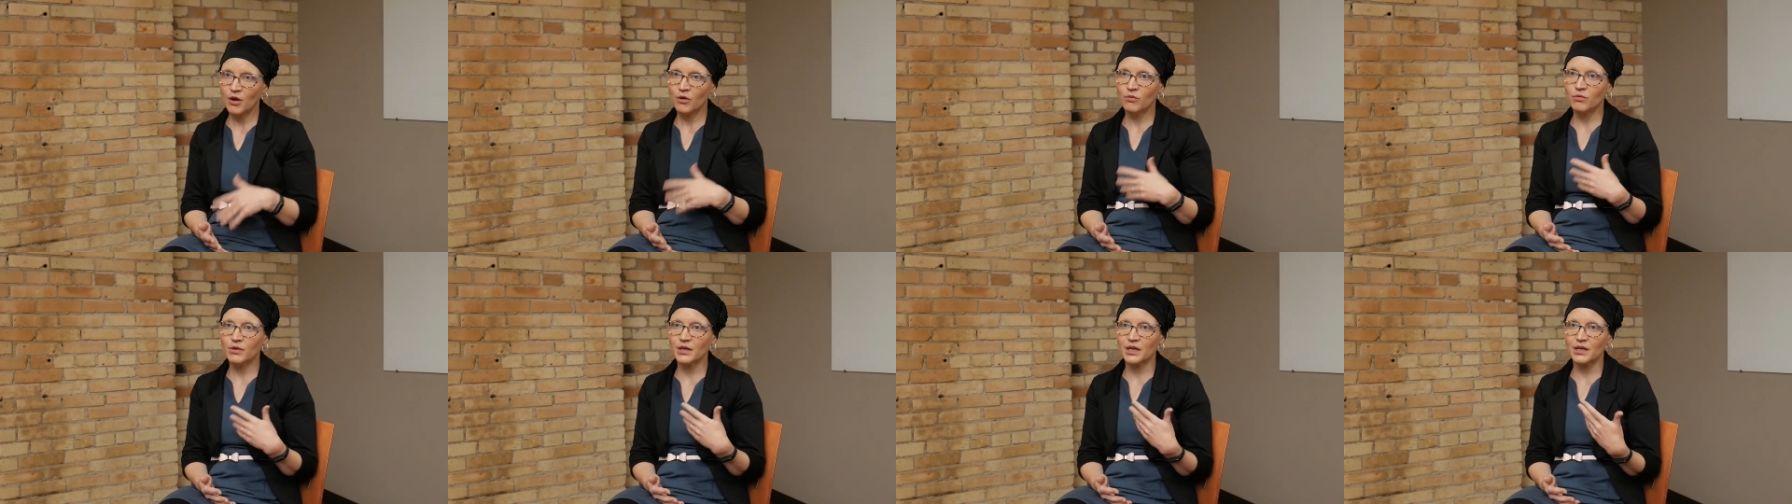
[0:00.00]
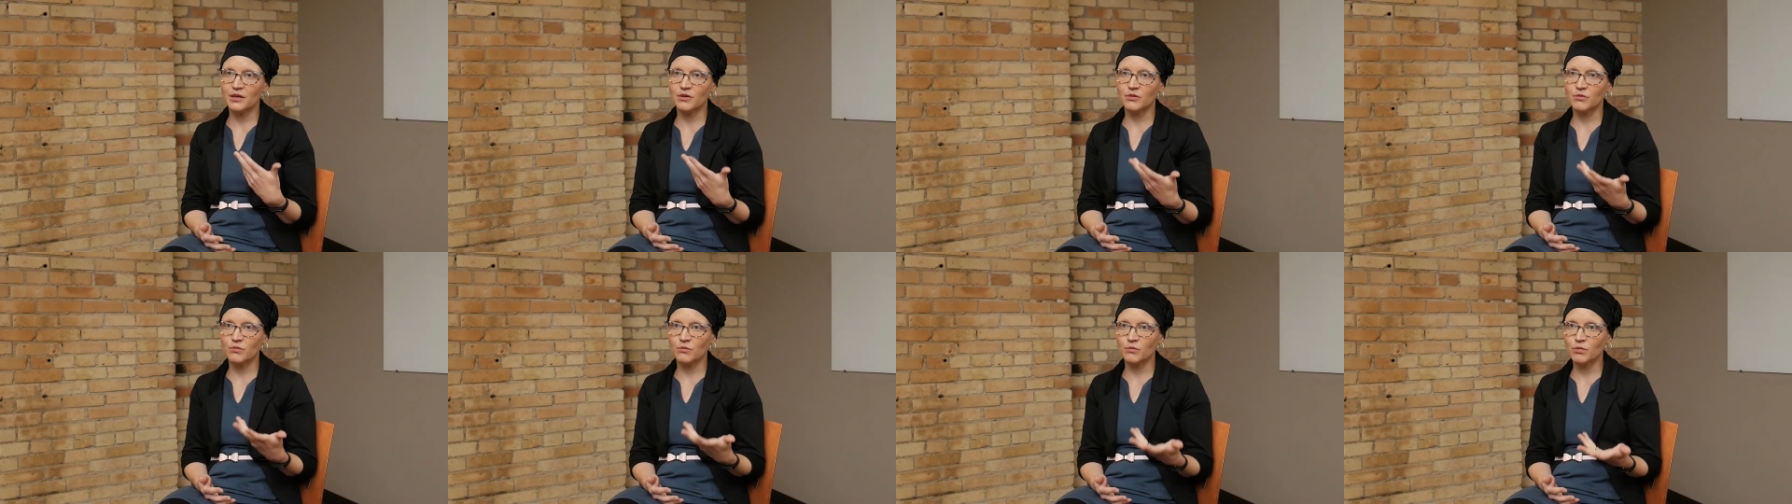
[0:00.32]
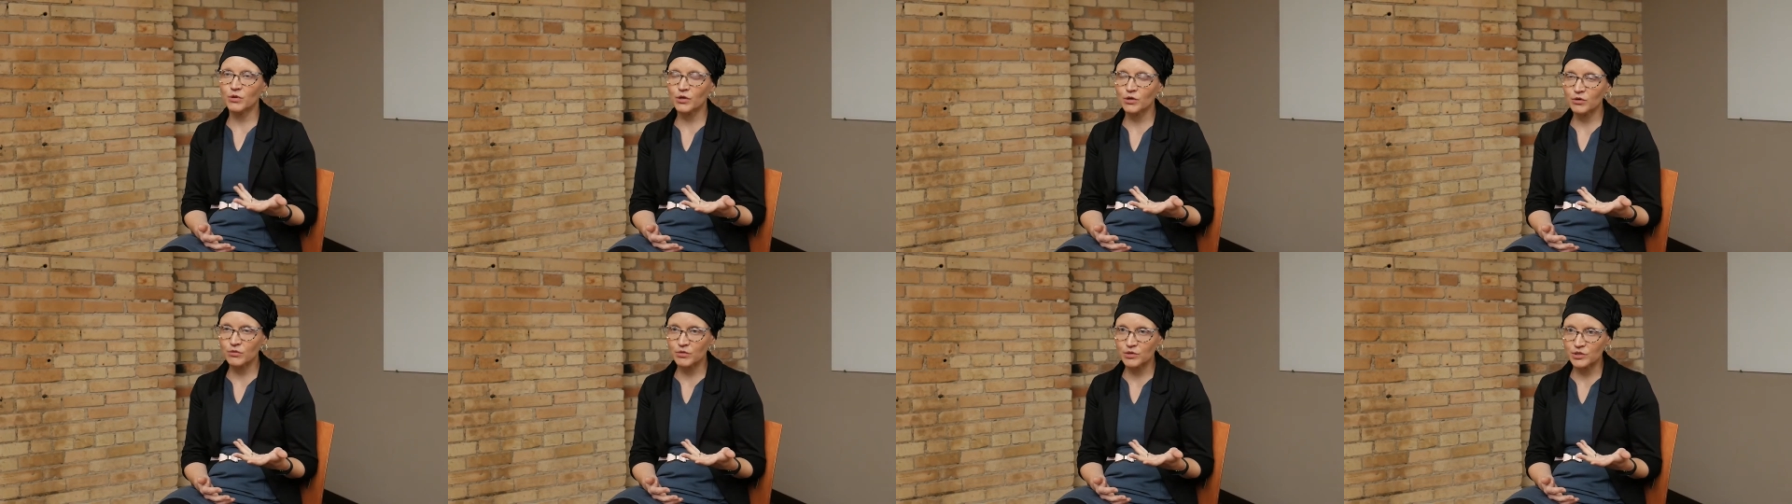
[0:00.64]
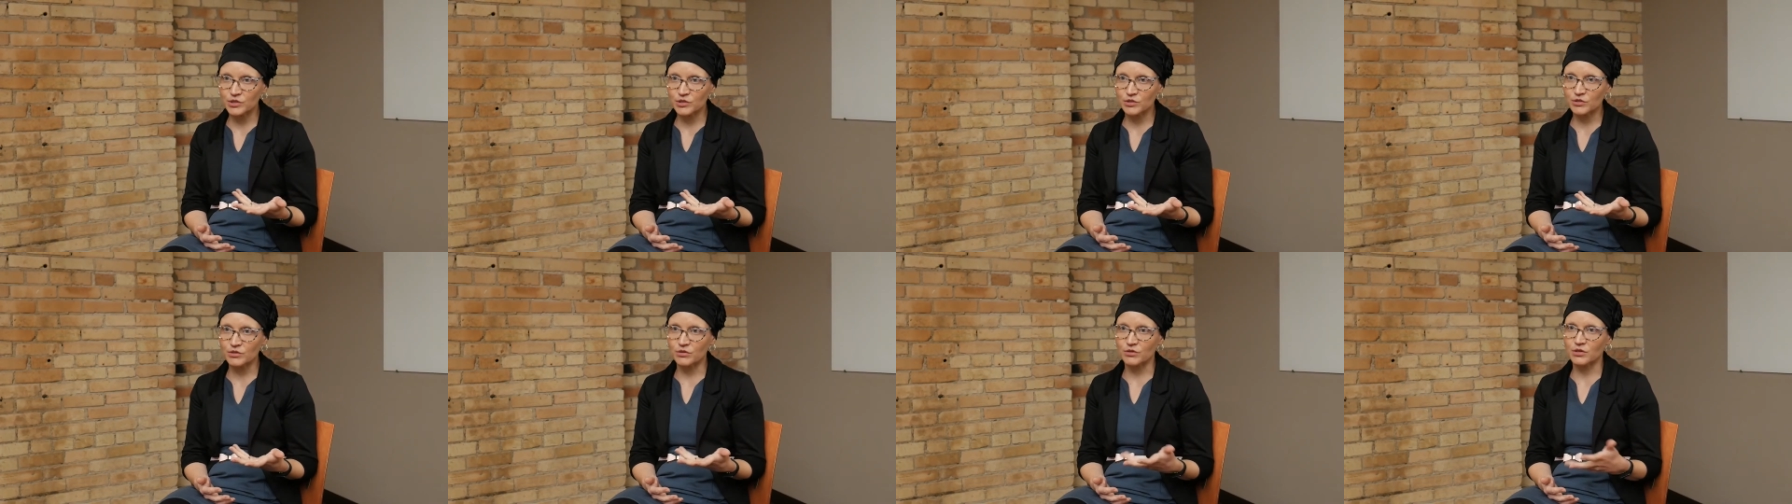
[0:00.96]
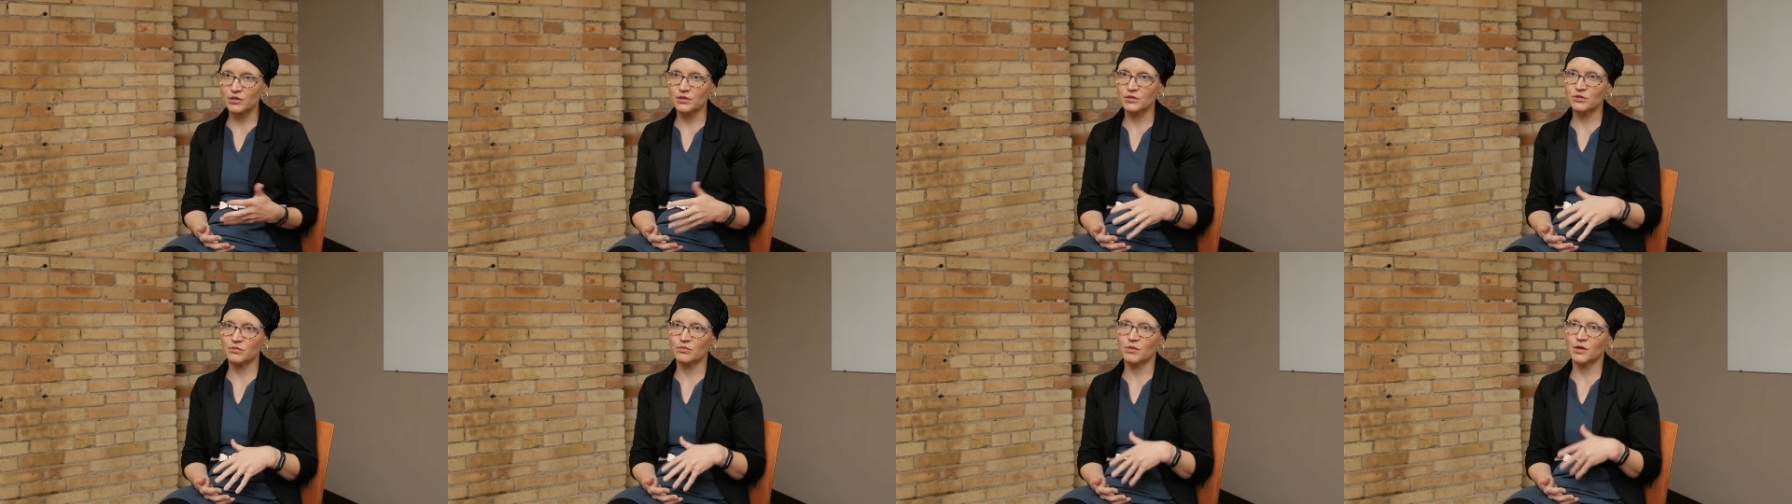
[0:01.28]
When I work with
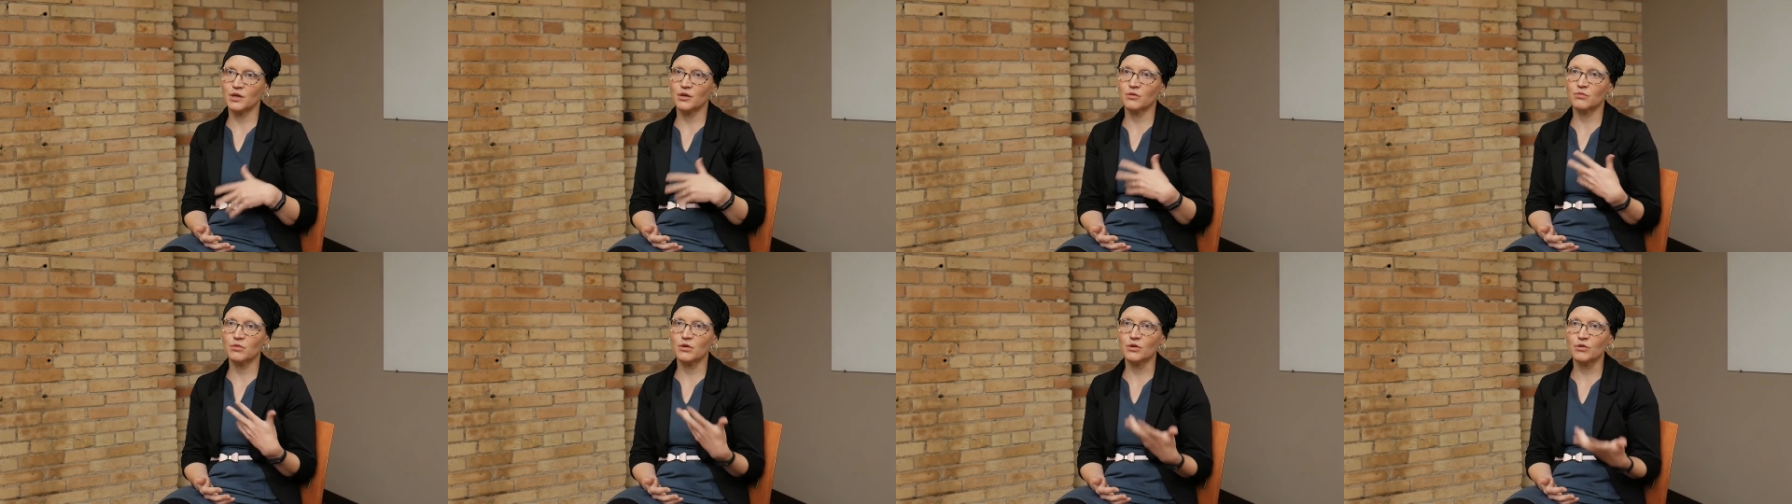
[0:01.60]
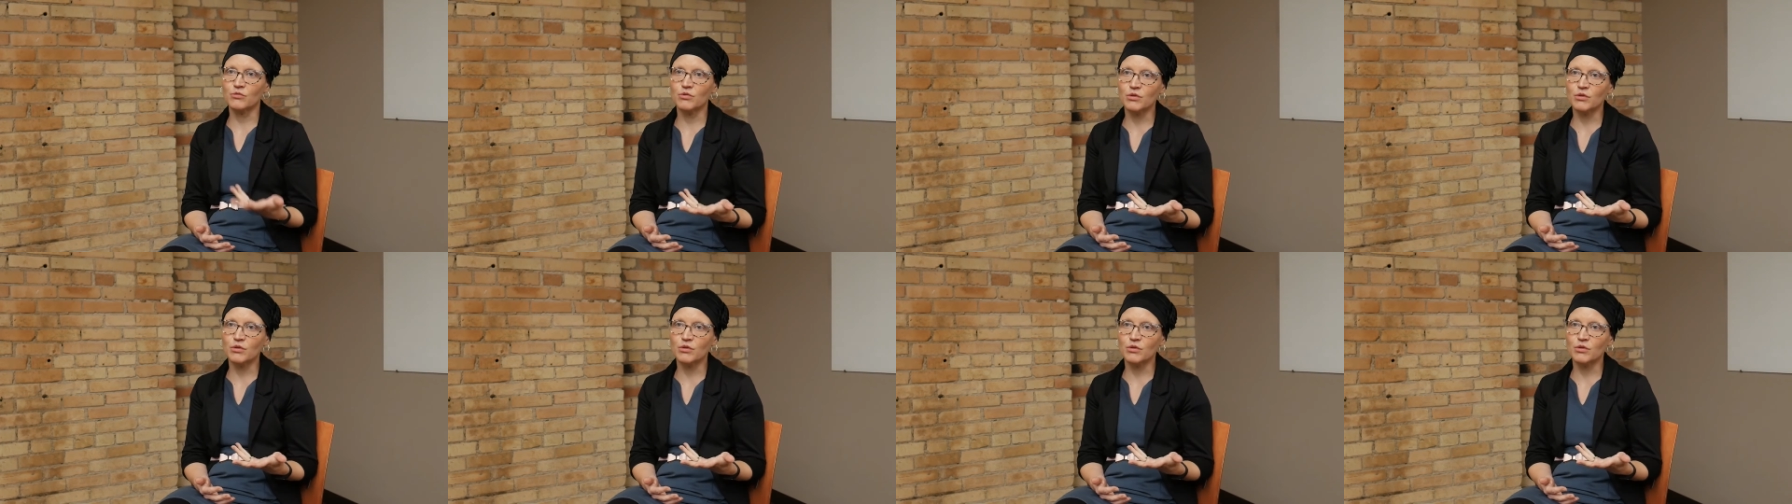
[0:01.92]
students, when I work